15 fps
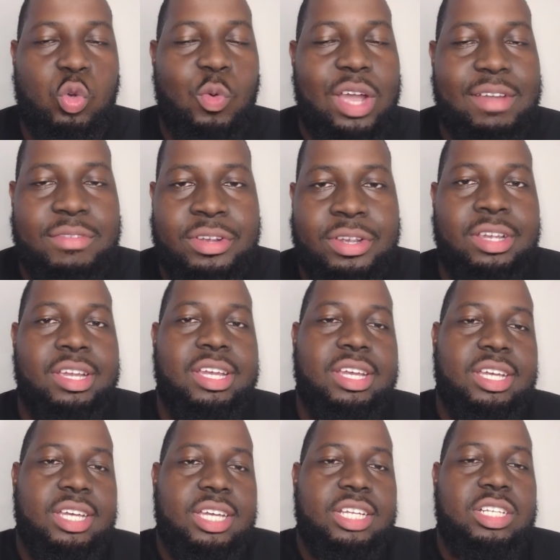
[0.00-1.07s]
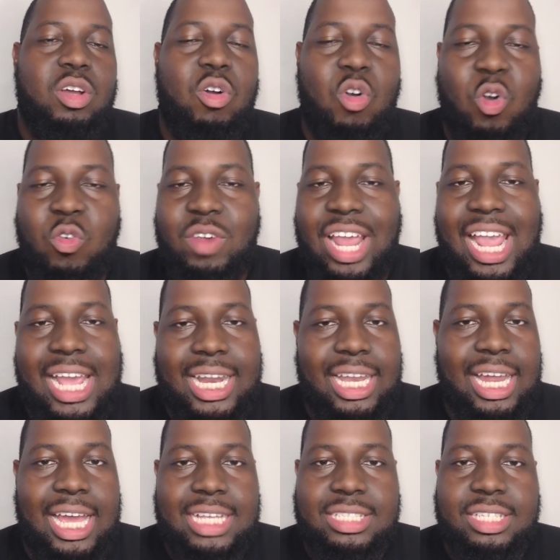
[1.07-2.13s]
or whoever, don't
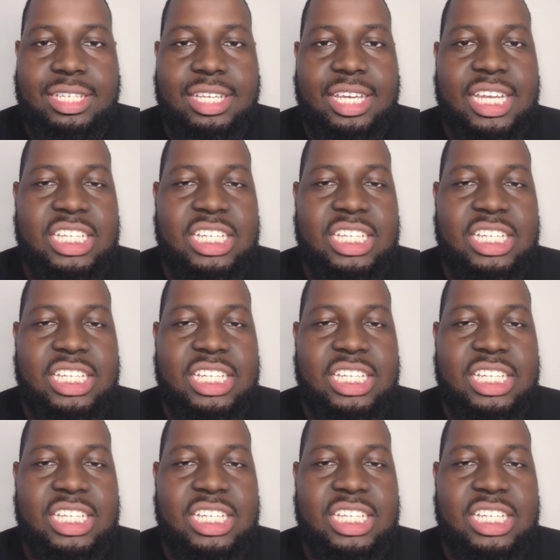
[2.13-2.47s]
overanalyze it.